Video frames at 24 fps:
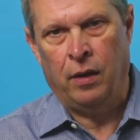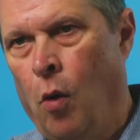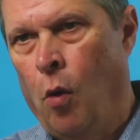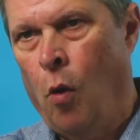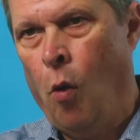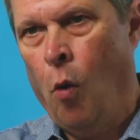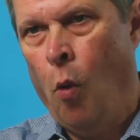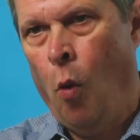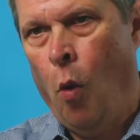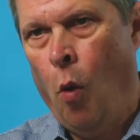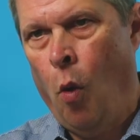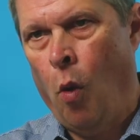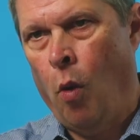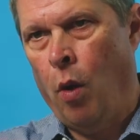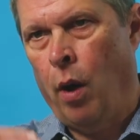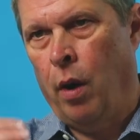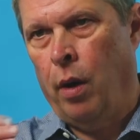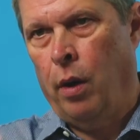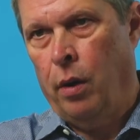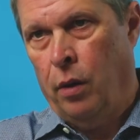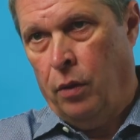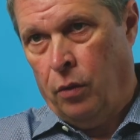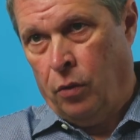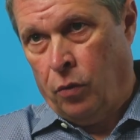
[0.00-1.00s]
or
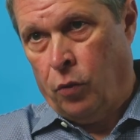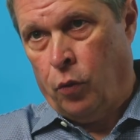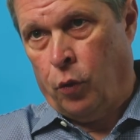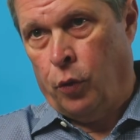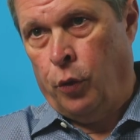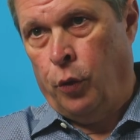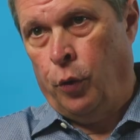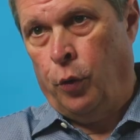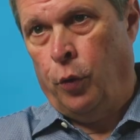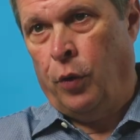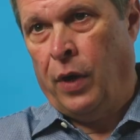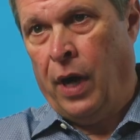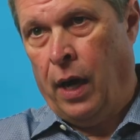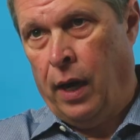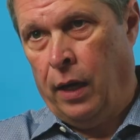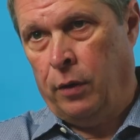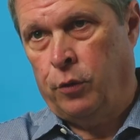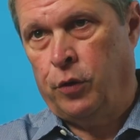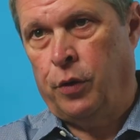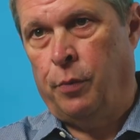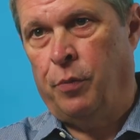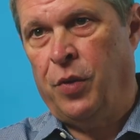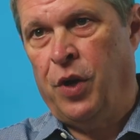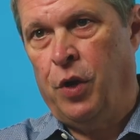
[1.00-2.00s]
through
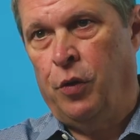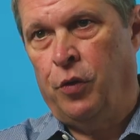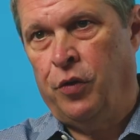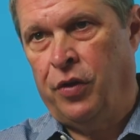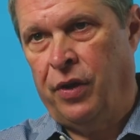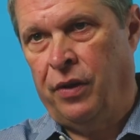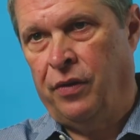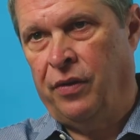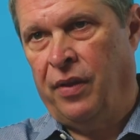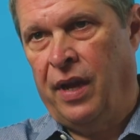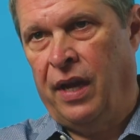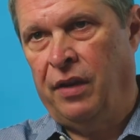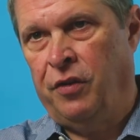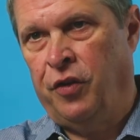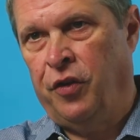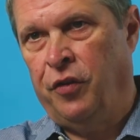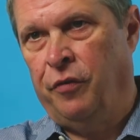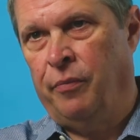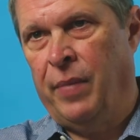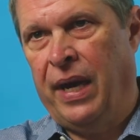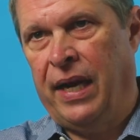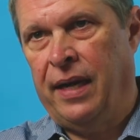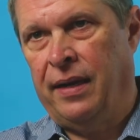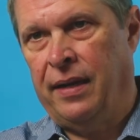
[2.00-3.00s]
contributions that you've
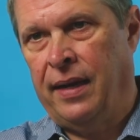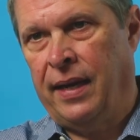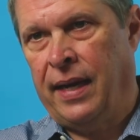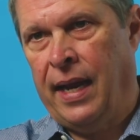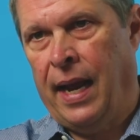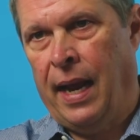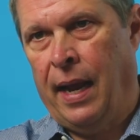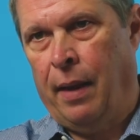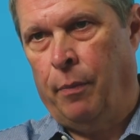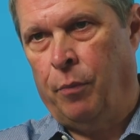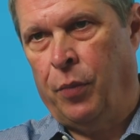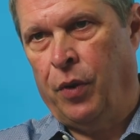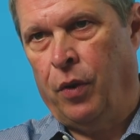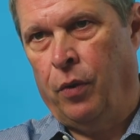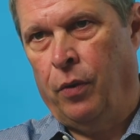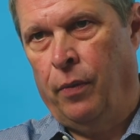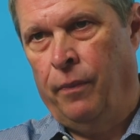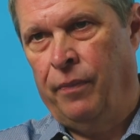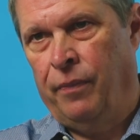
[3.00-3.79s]
made to capital.